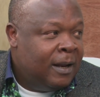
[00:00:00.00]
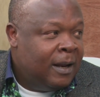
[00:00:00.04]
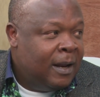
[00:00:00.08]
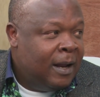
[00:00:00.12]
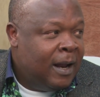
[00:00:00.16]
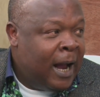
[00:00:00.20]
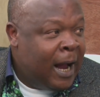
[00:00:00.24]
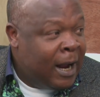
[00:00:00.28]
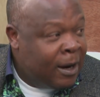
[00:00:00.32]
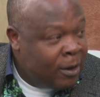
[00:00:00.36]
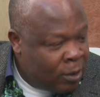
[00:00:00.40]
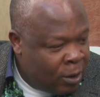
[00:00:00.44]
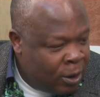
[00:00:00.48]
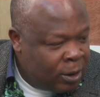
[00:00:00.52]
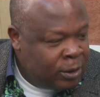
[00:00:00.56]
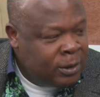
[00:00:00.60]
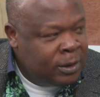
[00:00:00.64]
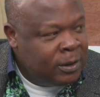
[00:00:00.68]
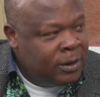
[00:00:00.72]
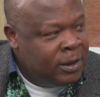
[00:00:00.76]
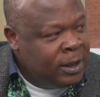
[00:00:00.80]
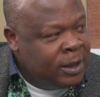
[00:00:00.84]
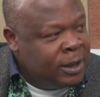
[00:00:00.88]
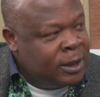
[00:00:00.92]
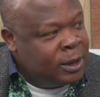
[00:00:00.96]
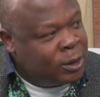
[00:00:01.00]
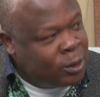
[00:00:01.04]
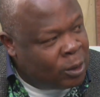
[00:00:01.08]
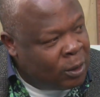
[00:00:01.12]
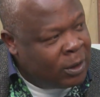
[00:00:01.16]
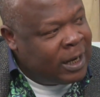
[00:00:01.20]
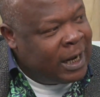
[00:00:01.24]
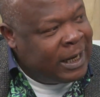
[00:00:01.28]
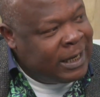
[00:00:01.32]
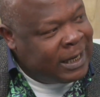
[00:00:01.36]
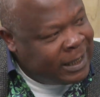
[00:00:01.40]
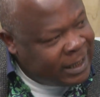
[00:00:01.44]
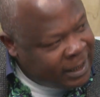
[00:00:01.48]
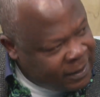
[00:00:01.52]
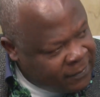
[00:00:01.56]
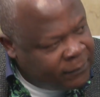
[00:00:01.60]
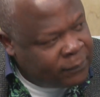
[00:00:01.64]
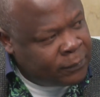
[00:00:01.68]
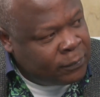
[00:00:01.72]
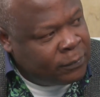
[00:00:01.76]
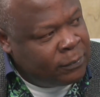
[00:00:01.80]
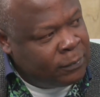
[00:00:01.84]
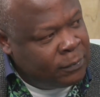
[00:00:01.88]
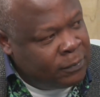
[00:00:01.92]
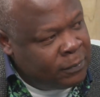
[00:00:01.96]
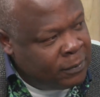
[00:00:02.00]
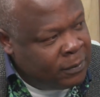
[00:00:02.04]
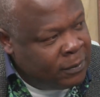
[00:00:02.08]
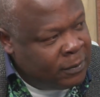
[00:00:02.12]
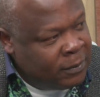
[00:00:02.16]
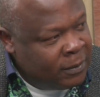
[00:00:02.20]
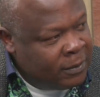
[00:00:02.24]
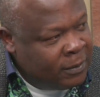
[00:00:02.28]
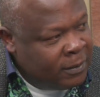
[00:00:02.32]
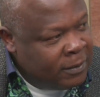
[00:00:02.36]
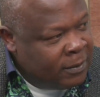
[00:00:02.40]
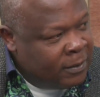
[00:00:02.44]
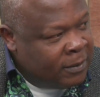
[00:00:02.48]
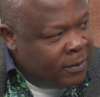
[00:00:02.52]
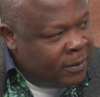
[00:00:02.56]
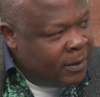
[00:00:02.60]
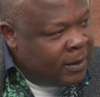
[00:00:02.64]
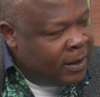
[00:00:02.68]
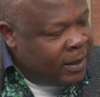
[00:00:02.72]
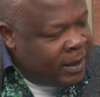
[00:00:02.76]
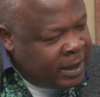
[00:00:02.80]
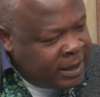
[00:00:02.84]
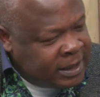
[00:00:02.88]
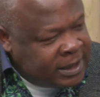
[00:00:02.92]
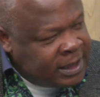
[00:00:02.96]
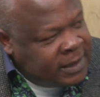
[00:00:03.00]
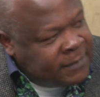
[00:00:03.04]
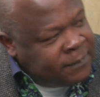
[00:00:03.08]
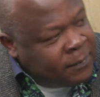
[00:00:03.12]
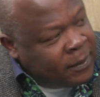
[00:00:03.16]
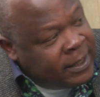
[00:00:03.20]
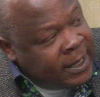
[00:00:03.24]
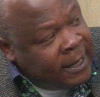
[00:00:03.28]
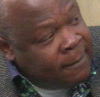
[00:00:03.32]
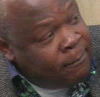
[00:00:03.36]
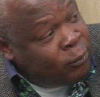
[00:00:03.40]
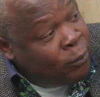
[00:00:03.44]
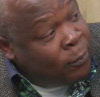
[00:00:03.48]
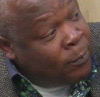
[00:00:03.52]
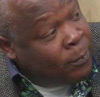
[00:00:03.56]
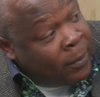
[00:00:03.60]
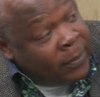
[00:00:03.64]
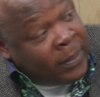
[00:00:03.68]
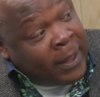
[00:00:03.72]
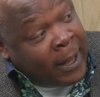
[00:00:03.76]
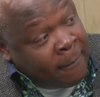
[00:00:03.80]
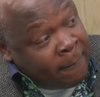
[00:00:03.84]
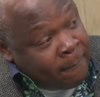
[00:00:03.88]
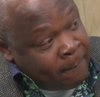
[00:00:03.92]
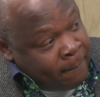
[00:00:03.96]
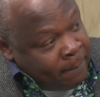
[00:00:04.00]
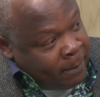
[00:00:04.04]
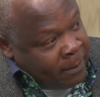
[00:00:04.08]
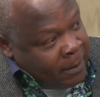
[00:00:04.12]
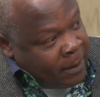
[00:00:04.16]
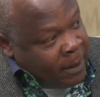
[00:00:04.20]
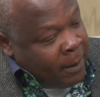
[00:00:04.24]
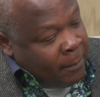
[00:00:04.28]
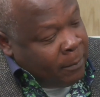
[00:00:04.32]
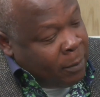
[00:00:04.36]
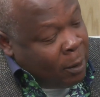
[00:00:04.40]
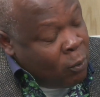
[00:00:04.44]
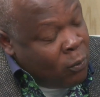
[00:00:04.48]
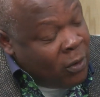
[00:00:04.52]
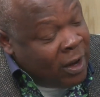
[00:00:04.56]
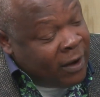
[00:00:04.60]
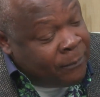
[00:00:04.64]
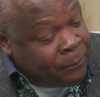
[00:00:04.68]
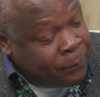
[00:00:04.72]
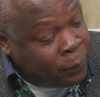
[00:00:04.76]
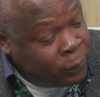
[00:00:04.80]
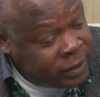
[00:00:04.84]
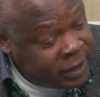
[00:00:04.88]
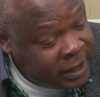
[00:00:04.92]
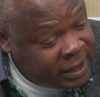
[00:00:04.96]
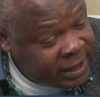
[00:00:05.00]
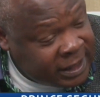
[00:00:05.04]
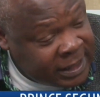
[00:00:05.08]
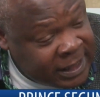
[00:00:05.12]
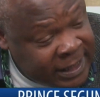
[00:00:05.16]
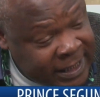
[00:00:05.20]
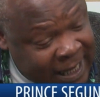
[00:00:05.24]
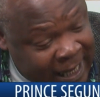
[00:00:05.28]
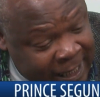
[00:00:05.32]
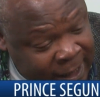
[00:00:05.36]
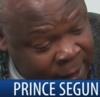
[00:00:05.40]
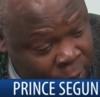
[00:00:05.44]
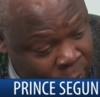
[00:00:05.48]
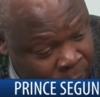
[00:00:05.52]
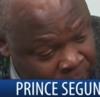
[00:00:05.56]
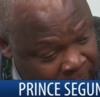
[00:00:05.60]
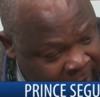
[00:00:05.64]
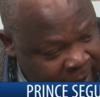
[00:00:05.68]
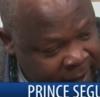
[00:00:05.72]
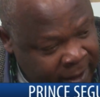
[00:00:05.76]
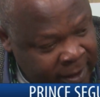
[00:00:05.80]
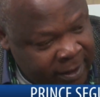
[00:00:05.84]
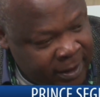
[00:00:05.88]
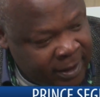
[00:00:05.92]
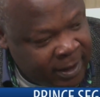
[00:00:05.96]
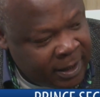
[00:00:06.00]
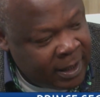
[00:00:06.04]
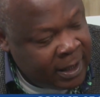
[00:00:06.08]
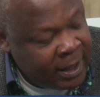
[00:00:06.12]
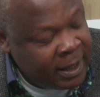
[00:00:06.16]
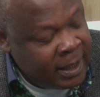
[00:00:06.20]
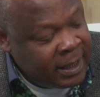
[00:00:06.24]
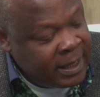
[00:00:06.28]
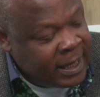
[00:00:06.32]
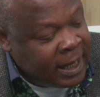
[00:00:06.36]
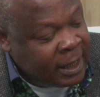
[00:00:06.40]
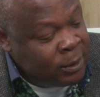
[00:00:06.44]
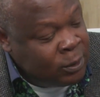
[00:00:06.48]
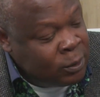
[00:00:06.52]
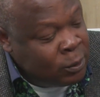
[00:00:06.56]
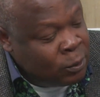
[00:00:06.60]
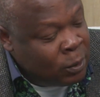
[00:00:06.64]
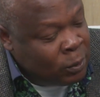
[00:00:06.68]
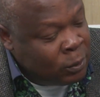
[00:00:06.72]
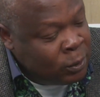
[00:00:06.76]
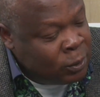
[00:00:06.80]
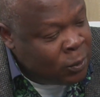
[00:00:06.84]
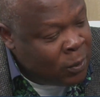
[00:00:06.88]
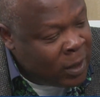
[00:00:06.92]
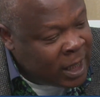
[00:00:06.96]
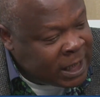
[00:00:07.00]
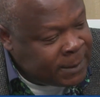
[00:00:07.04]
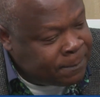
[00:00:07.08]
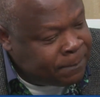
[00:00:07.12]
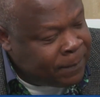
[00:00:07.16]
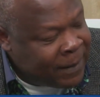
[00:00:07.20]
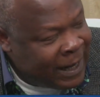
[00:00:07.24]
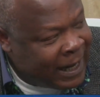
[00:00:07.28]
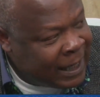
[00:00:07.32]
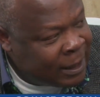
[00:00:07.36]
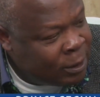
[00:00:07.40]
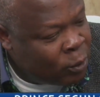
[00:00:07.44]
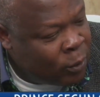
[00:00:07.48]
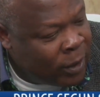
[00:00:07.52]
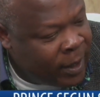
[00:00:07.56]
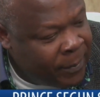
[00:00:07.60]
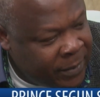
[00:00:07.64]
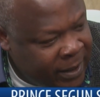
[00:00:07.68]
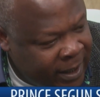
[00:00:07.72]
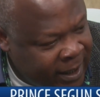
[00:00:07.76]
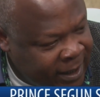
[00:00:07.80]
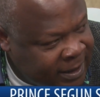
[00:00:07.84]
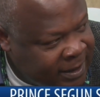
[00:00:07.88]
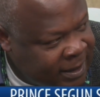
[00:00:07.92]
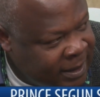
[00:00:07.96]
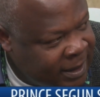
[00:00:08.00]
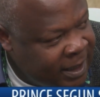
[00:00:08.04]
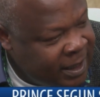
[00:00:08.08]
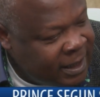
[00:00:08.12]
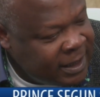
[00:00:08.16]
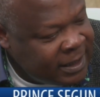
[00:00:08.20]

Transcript: And God is stronger than evil. It is for them to bother. But we have put it in their domain that you aspire to eminence.